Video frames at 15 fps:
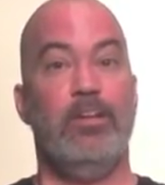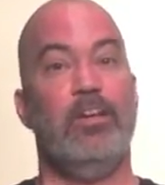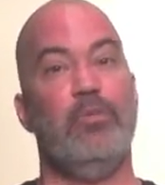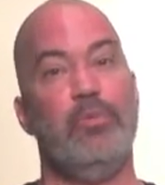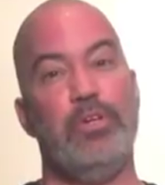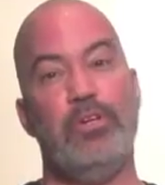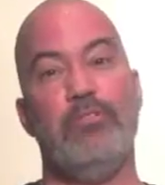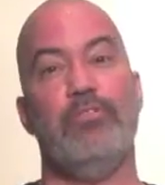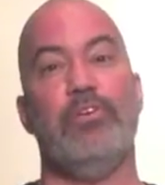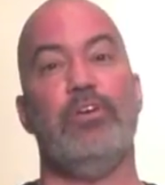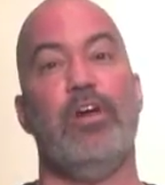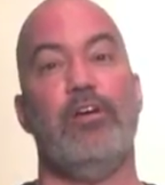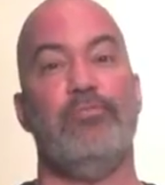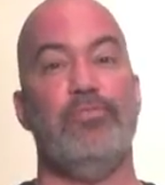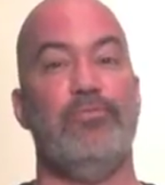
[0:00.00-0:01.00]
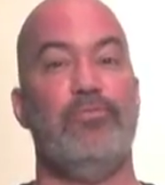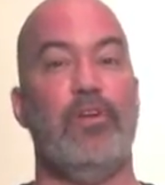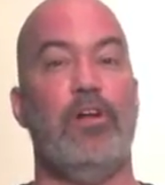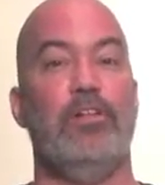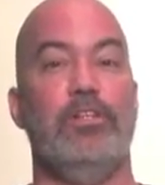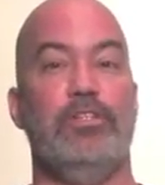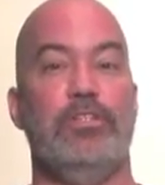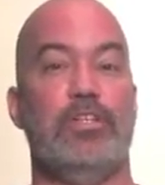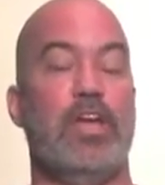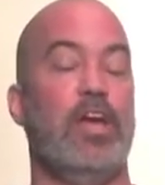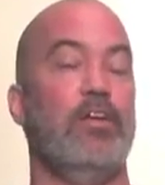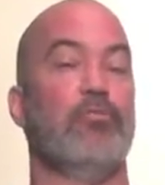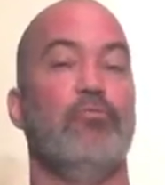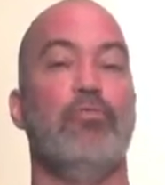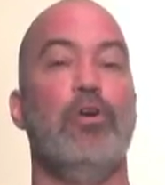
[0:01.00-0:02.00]
and we very often fall into
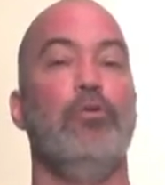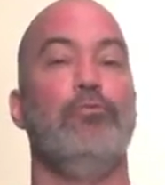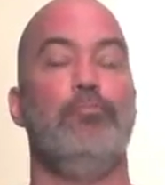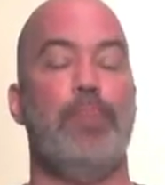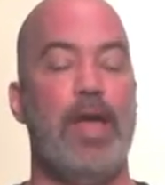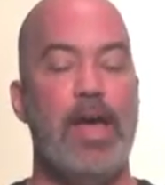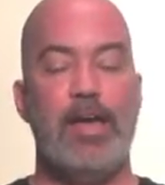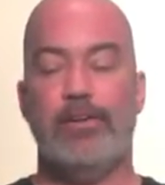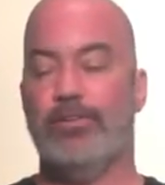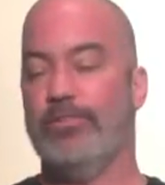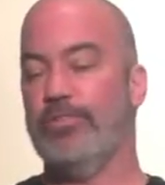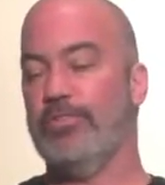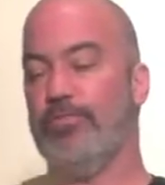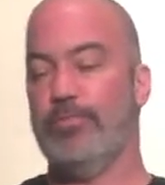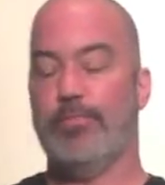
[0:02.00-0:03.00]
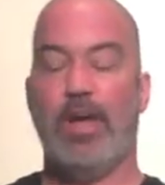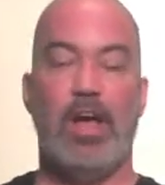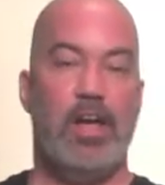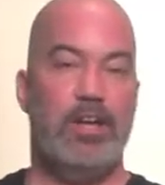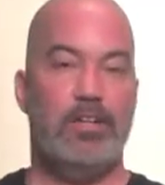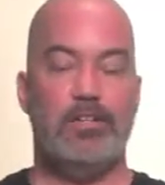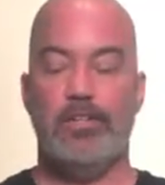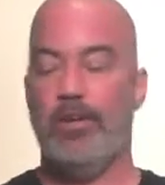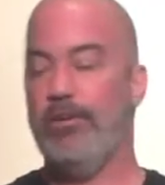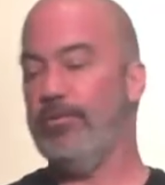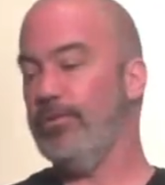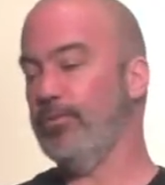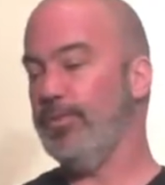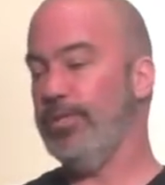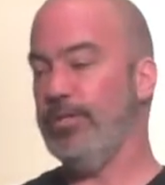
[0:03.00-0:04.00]
kind of rote patterns from high to
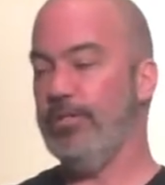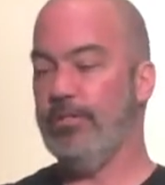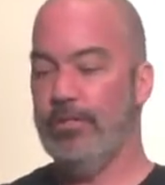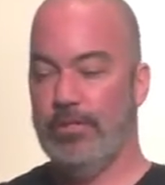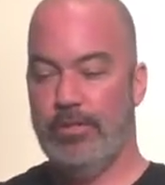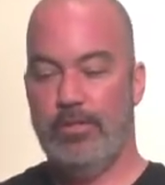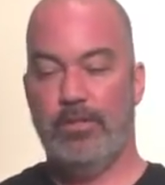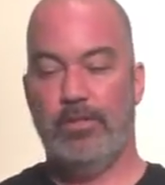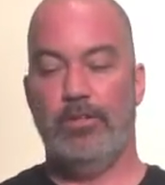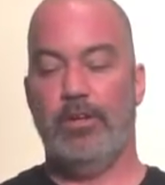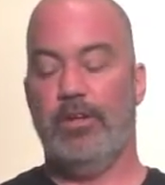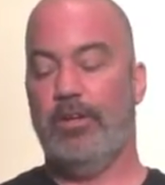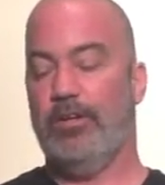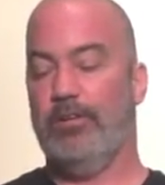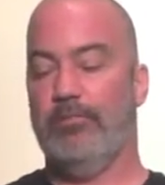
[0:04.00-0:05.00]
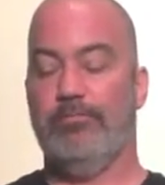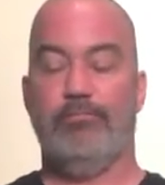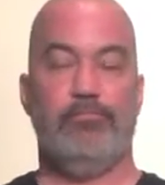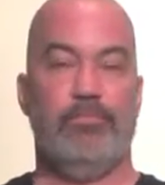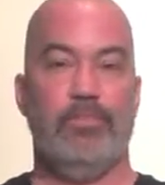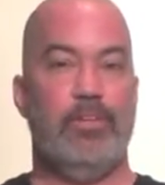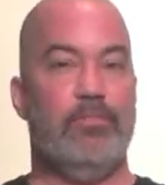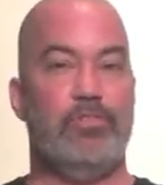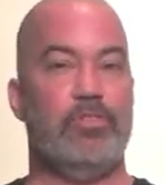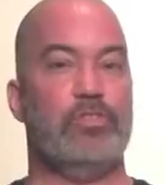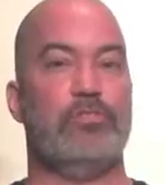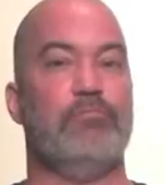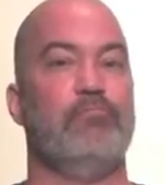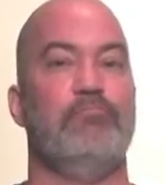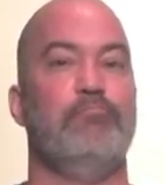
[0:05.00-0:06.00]
low that we have
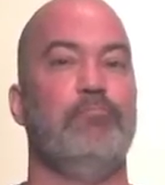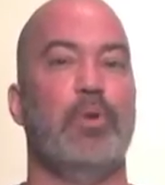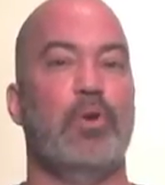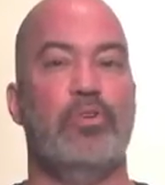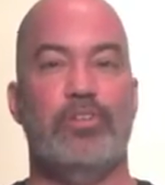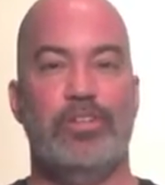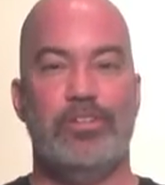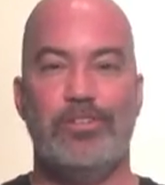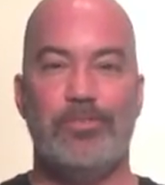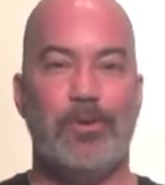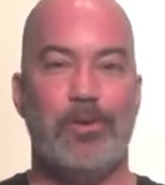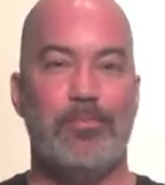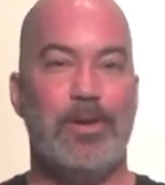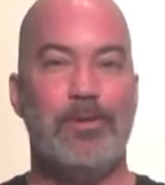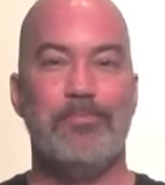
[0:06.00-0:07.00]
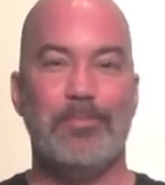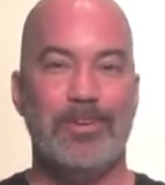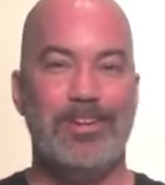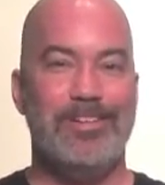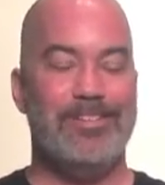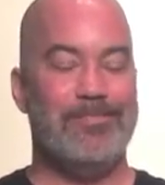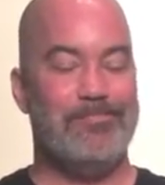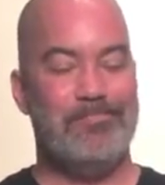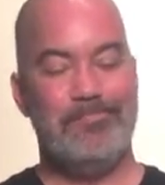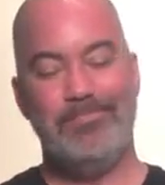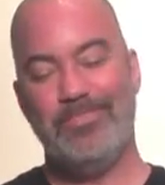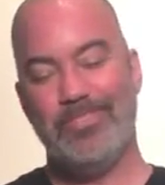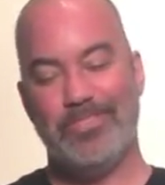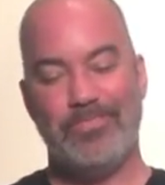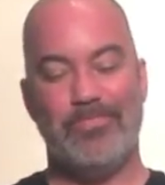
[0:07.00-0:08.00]
just burned into our memories,
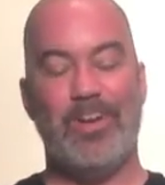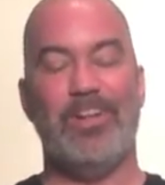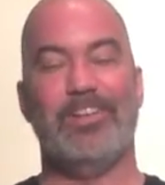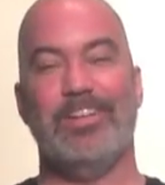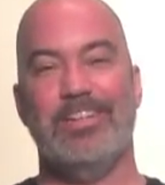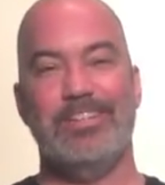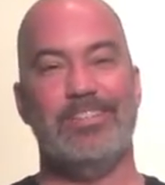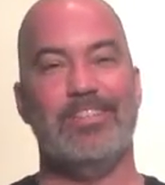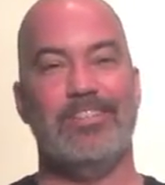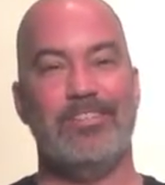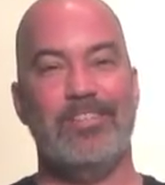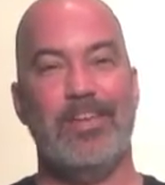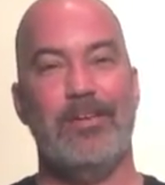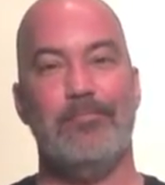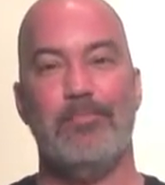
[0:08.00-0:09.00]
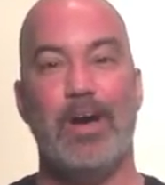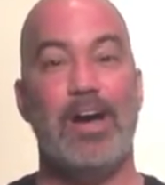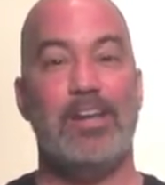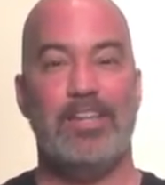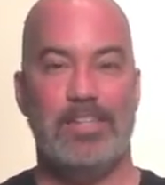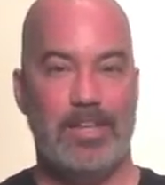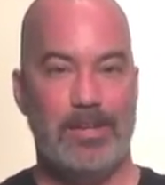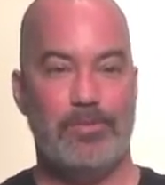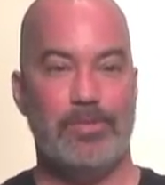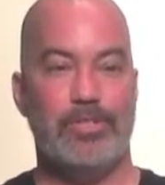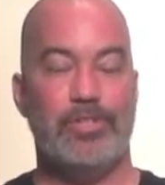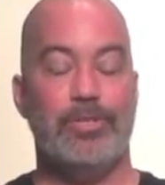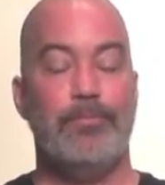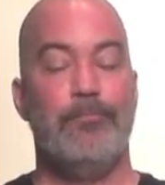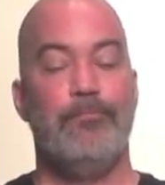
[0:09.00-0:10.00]
just falling into the same body
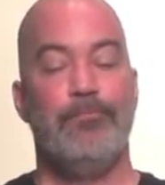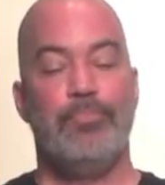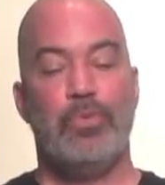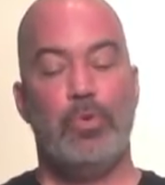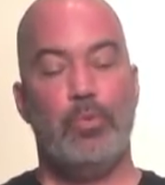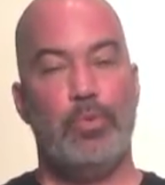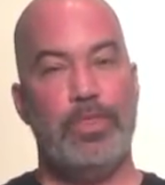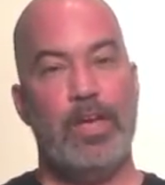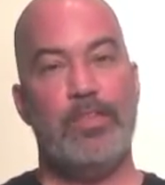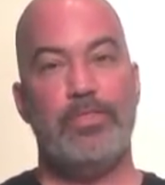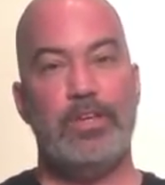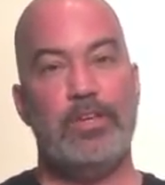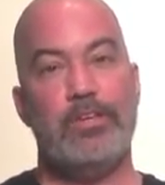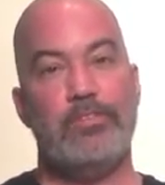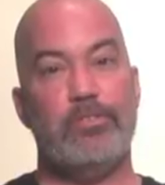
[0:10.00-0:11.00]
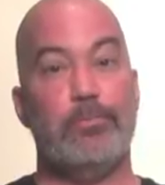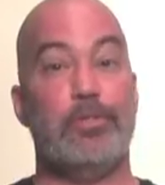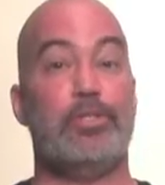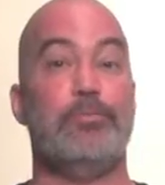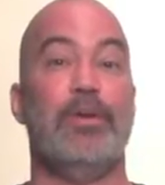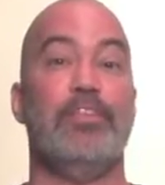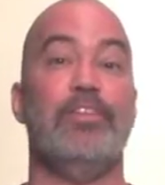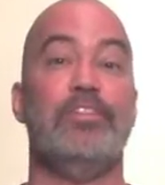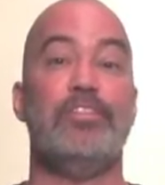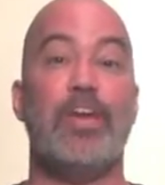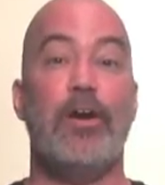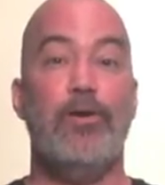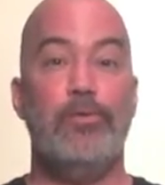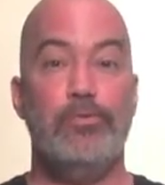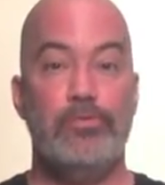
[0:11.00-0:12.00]
language without thinking so much about the
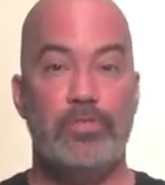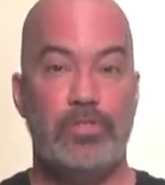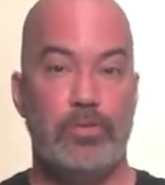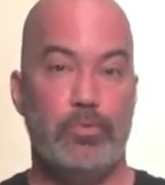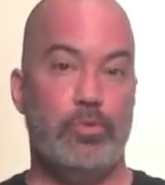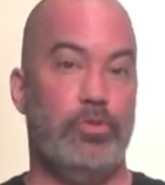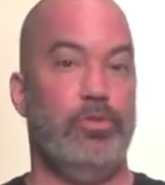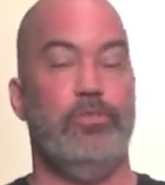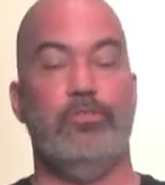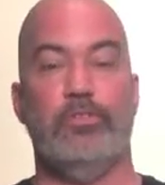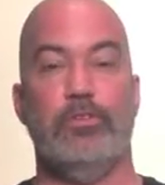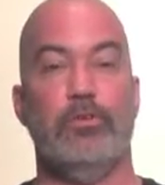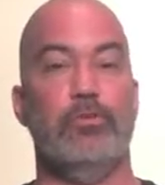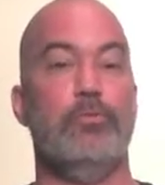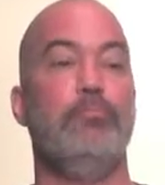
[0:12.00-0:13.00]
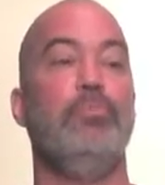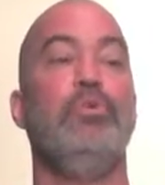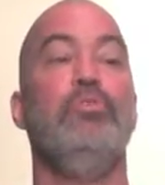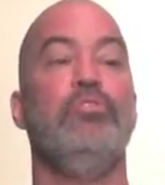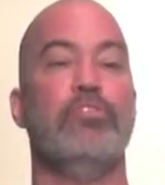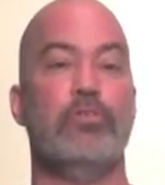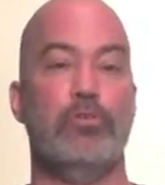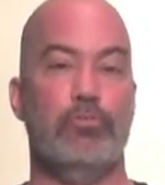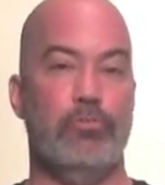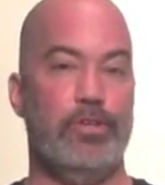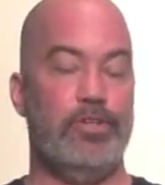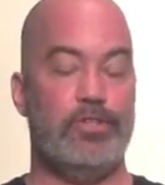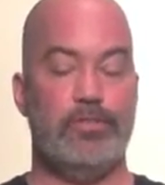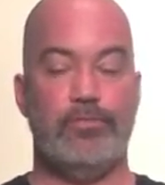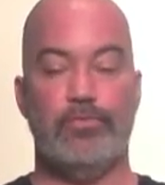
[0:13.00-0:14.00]
tones that we're using or the musical
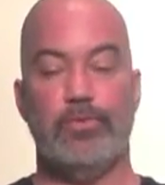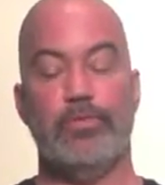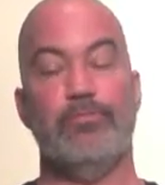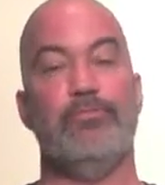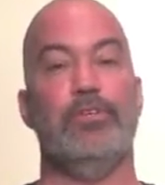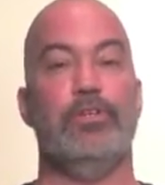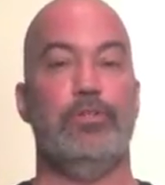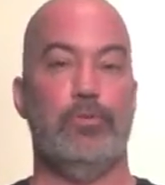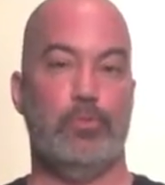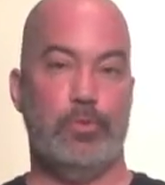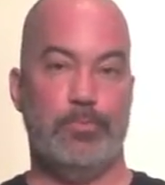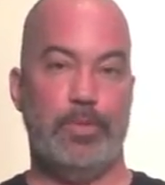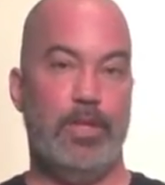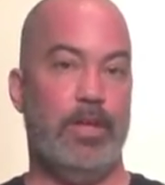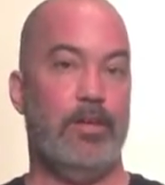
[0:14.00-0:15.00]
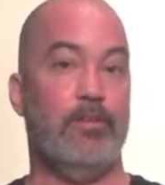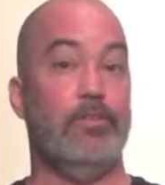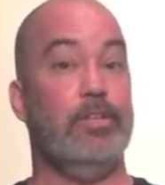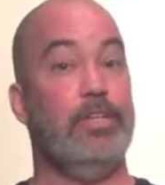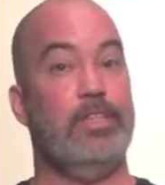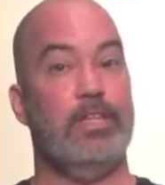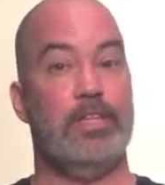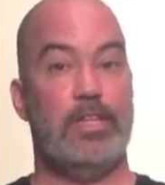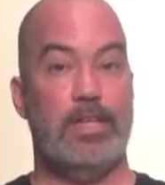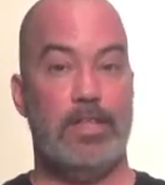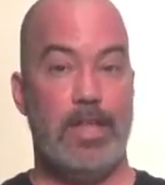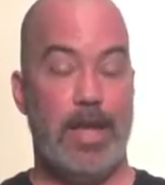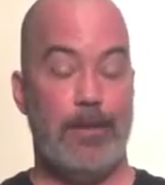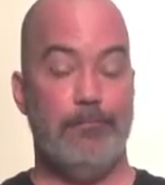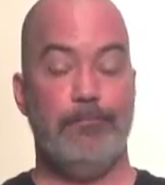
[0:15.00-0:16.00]
reason for the fill that we're playing or anything
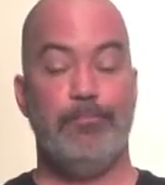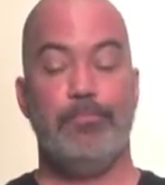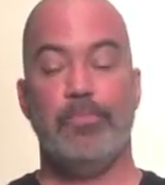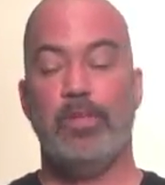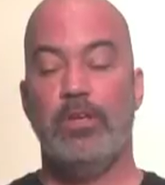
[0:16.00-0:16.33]
like that.